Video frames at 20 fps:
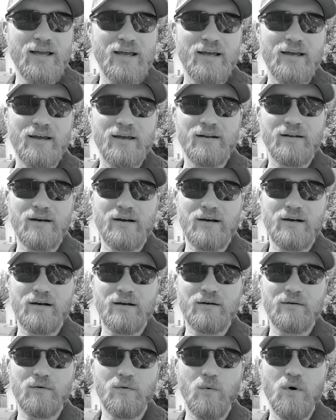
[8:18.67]
And
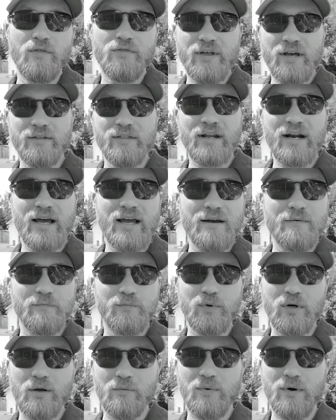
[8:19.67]
one thing that I am
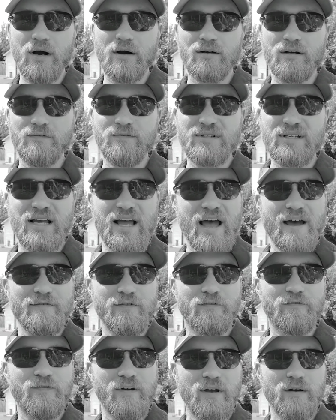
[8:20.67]
pretty proud of is I
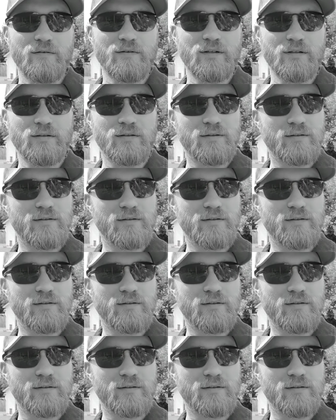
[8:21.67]
haven't failed